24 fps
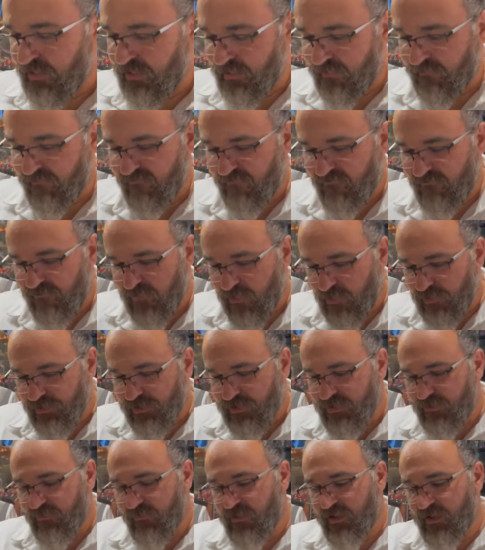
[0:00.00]
the
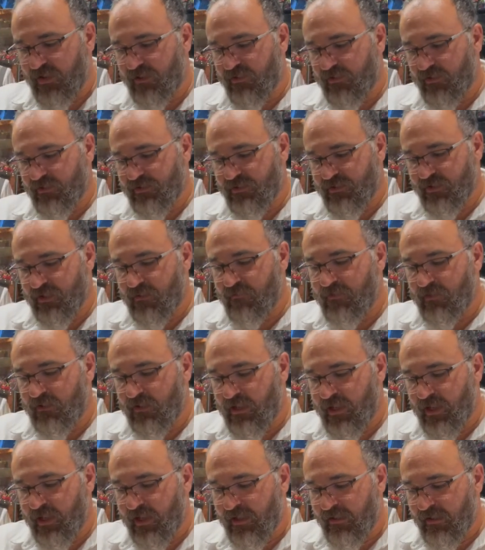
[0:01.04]
first figures of the
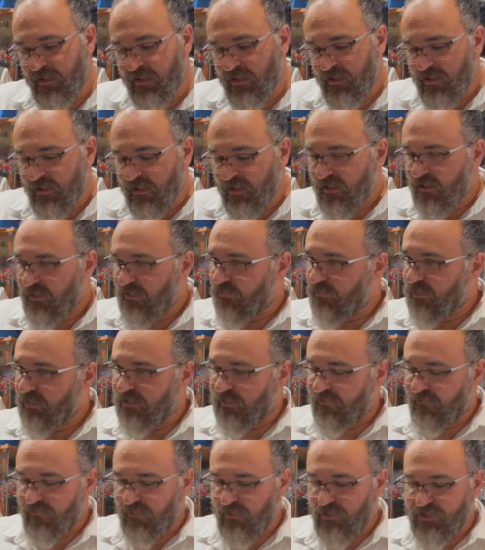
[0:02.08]
line with
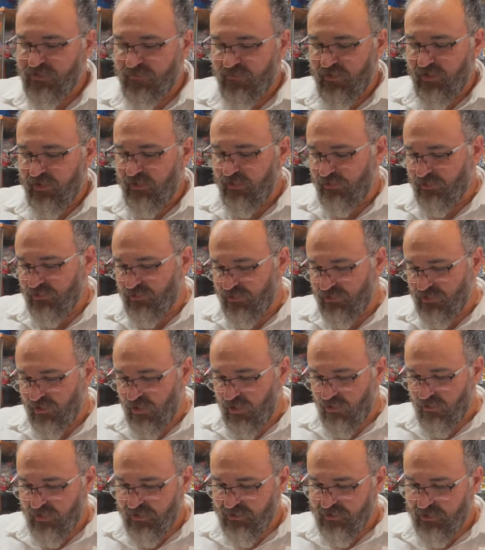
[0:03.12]
the first figures, there's
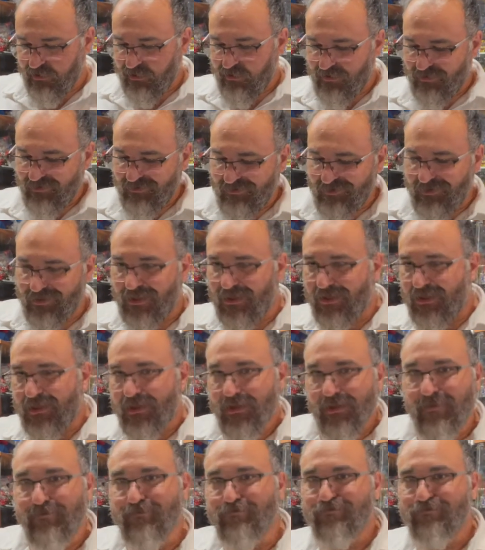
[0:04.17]
always a little uh,